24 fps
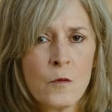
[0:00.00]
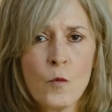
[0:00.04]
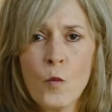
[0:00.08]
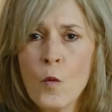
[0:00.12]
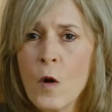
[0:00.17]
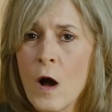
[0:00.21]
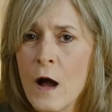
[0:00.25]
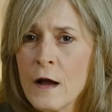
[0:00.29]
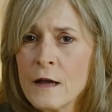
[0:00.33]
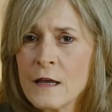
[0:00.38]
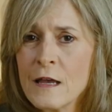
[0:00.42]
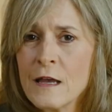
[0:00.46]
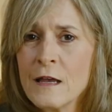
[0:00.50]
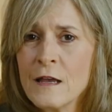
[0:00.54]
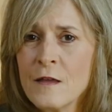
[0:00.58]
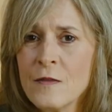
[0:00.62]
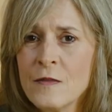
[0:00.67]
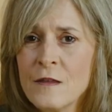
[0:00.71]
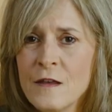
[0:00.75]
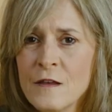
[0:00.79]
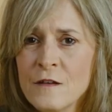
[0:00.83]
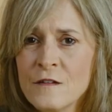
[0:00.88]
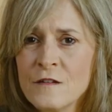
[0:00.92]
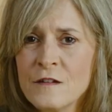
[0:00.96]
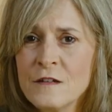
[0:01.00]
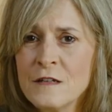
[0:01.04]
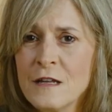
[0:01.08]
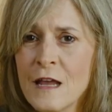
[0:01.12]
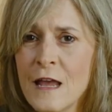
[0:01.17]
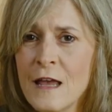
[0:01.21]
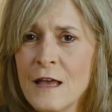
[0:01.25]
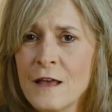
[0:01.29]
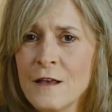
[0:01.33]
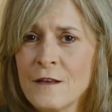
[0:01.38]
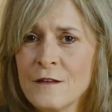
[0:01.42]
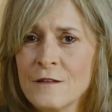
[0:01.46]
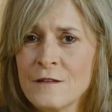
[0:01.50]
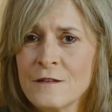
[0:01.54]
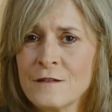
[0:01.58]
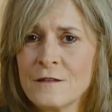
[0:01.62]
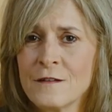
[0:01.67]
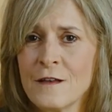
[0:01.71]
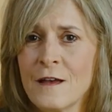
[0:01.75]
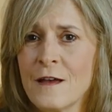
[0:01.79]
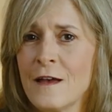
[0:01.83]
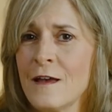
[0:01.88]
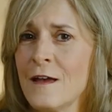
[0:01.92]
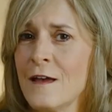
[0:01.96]
Walking in these days
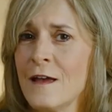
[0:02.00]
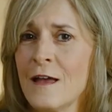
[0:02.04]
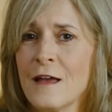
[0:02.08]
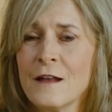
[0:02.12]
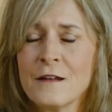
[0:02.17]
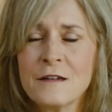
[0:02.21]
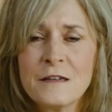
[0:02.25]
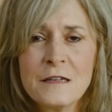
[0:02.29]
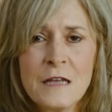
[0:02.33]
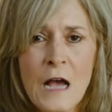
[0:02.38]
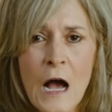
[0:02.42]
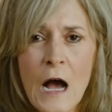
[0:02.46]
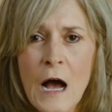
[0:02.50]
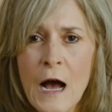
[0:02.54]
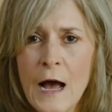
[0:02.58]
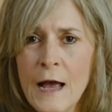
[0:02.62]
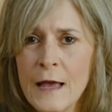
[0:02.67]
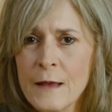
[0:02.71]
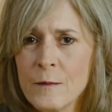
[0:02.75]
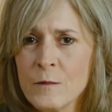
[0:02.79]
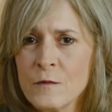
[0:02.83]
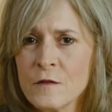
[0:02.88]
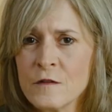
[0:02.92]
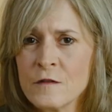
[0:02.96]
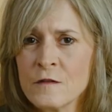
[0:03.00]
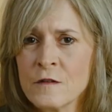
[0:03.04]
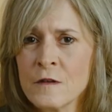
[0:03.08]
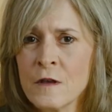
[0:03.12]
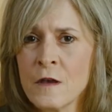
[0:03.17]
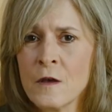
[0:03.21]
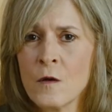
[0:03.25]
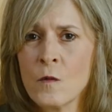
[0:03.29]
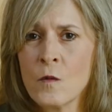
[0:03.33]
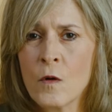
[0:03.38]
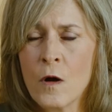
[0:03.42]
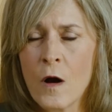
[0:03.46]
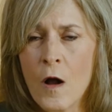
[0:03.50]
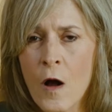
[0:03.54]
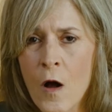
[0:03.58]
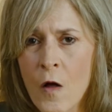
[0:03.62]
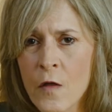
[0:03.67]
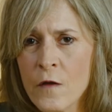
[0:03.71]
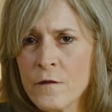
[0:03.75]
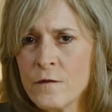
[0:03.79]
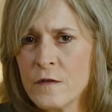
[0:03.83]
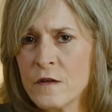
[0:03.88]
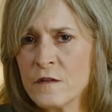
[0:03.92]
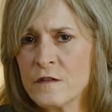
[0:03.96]
and times where
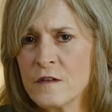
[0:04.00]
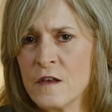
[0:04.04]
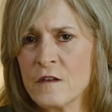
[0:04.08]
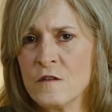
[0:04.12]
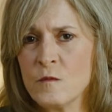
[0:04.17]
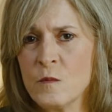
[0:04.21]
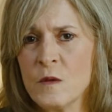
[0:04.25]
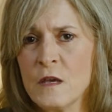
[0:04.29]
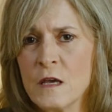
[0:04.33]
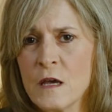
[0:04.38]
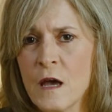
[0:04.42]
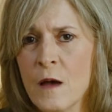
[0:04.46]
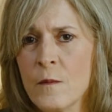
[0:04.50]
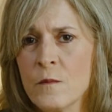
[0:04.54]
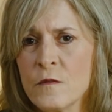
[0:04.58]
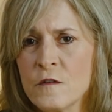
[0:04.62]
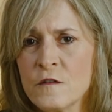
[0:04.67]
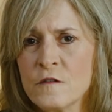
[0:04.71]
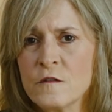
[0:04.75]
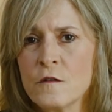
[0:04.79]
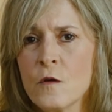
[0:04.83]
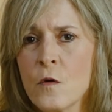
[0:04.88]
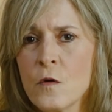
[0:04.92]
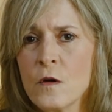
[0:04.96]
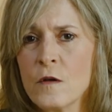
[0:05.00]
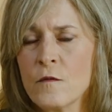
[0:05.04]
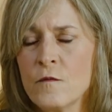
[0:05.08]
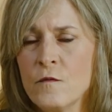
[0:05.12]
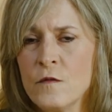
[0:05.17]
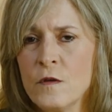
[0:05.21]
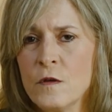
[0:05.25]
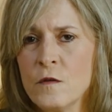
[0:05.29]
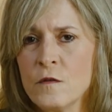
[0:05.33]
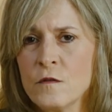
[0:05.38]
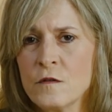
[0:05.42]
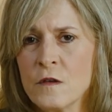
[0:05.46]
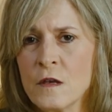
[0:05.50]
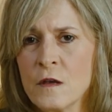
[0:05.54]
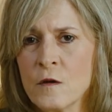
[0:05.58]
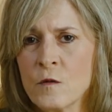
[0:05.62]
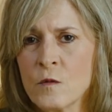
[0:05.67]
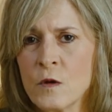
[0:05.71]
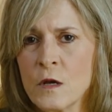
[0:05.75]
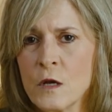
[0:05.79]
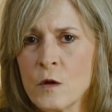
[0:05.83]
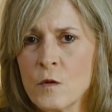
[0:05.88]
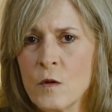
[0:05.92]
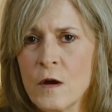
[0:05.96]
all of this has become so confusing
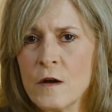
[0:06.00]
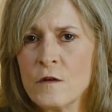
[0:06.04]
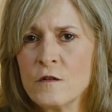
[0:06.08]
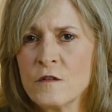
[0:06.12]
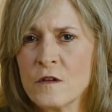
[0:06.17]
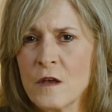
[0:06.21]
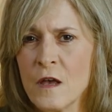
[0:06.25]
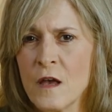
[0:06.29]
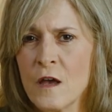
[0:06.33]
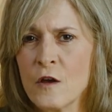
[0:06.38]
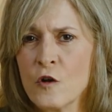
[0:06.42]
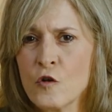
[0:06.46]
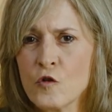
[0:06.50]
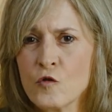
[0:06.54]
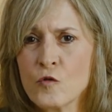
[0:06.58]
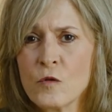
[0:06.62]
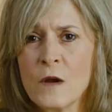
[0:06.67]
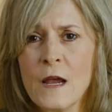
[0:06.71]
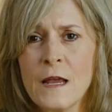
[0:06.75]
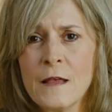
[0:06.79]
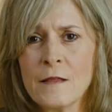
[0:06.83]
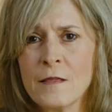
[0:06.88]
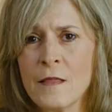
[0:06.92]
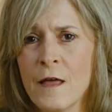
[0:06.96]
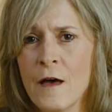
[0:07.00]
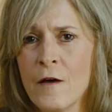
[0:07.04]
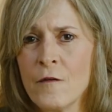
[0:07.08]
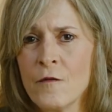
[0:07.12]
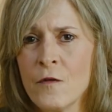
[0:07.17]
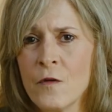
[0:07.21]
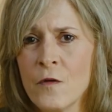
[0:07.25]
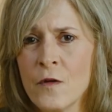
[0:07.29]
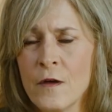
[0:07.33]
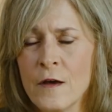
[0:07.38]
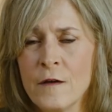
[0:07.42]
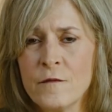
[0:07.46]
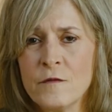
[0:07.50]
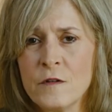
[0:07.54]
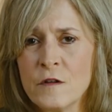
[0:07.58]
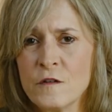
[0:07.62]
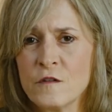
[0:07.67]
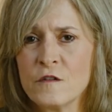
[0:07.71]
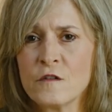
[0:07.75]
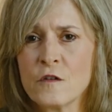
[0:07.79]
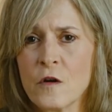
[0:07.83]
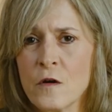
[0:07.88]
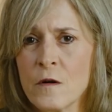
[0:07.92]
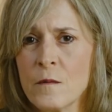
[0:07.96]
requires a great level of
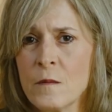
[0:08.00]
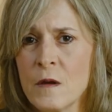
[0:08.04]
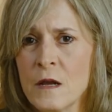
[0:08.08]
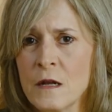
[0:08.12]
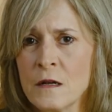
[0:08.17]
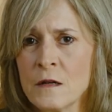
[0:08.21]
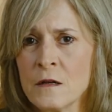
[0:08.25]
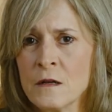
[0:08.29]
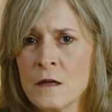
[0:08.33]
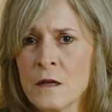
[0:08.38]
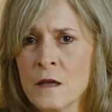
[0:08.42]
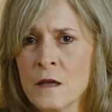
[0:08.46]
discernment.